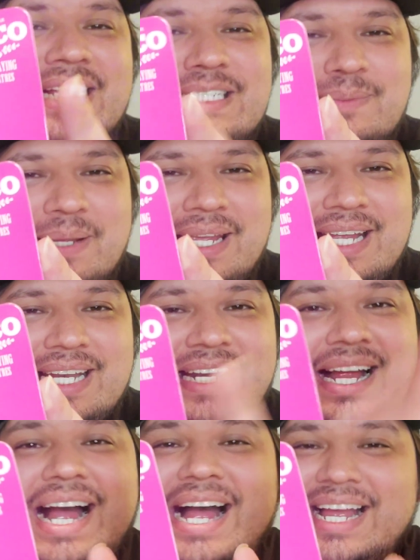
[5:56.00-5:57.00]
this
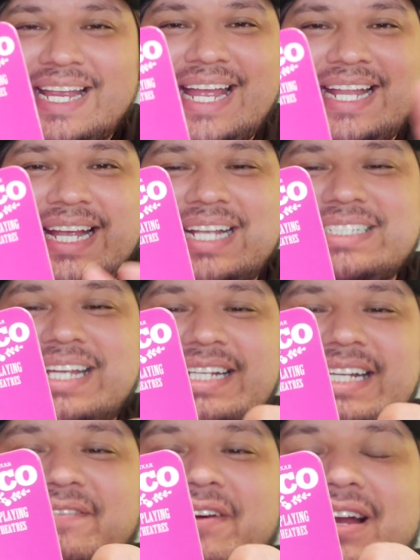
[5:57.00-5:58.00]
pin, again, like I said,
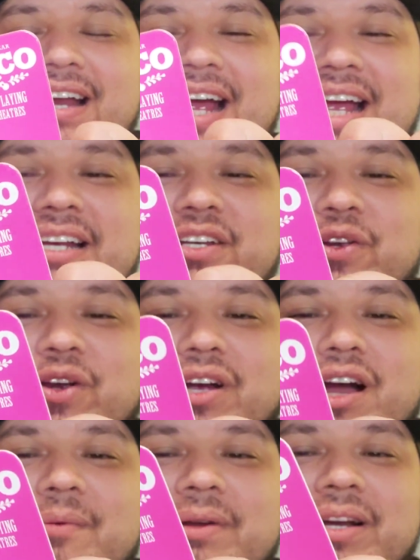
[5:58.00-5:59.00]
I did find it at New
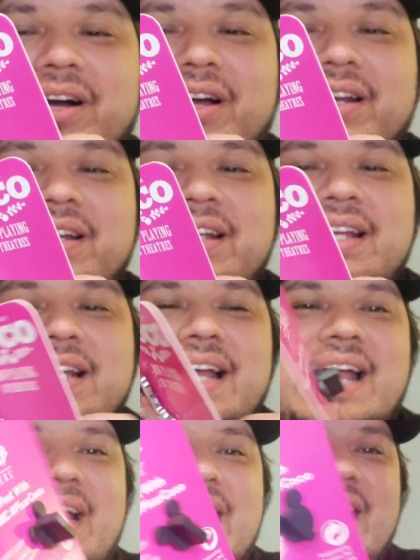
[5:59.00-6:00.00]
York Comic Con,
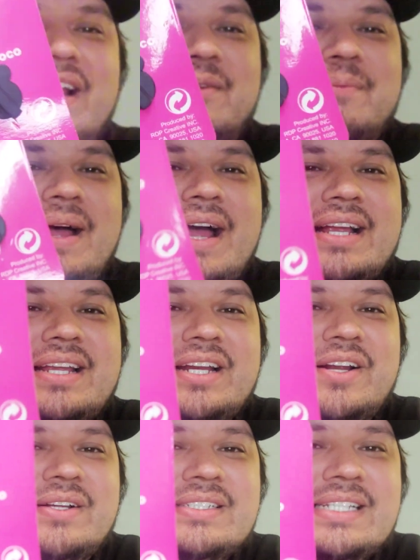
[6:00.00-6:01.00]
and on the back,
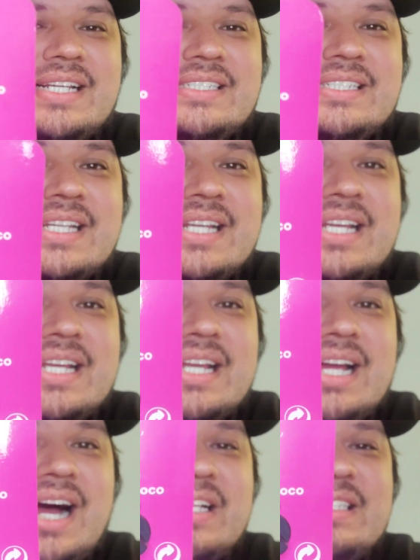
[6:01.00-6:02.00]
you know, it says,
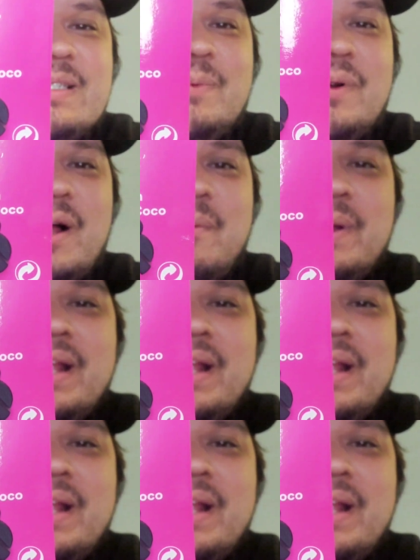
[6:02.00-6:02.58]
this is a